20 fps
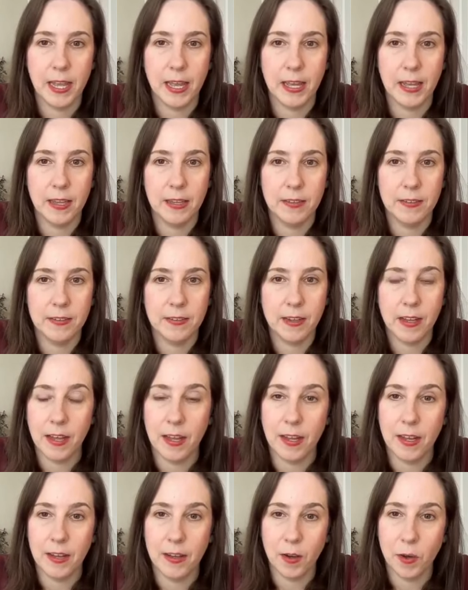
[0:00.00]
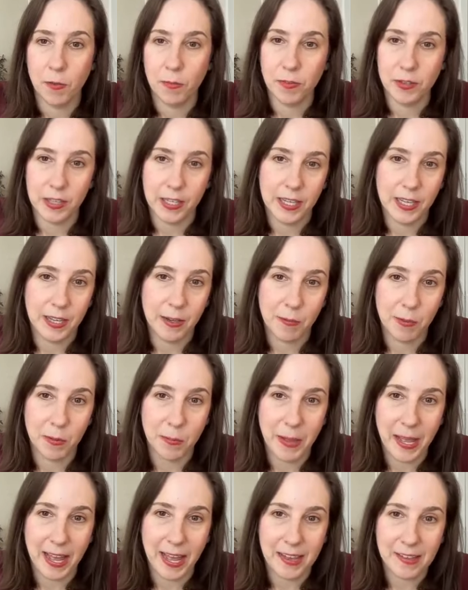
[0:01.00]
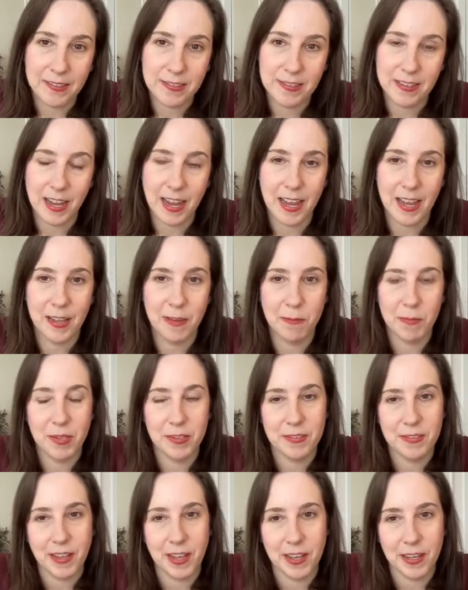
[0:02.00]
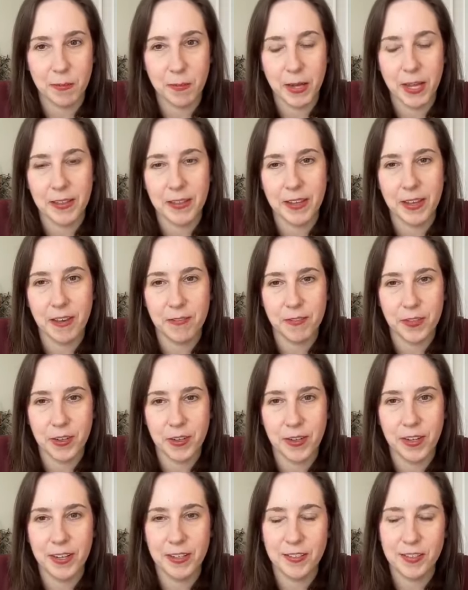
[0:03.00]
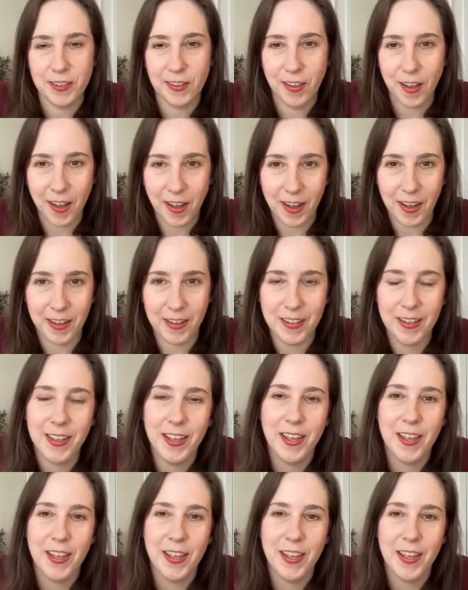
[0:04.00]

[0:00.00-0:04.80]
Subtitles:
And hopefully it will pass and be signed by the governor into law.